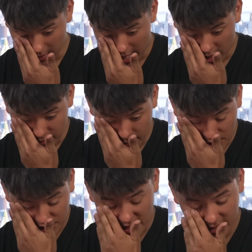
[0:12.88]
I remember
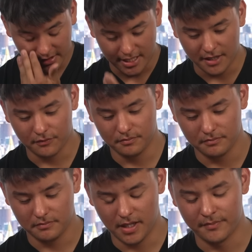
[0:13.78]
saying that I,
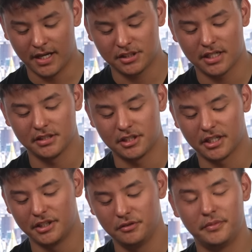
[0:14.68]
I'm not trying to
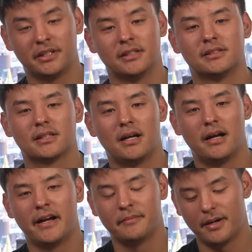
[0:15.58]
trick you because
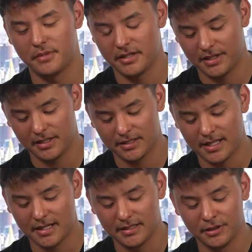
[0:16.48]
I remember thinking
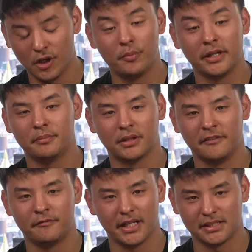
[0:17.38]
that nobody
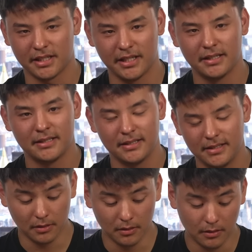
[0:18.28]
believed me as a kid.
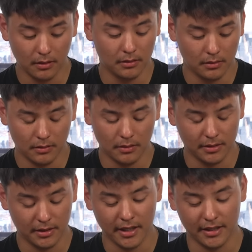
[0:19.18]

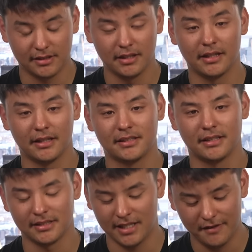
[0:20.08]
Yeah, that's,
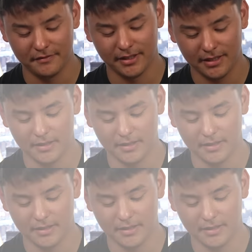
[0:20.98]
that's heavy.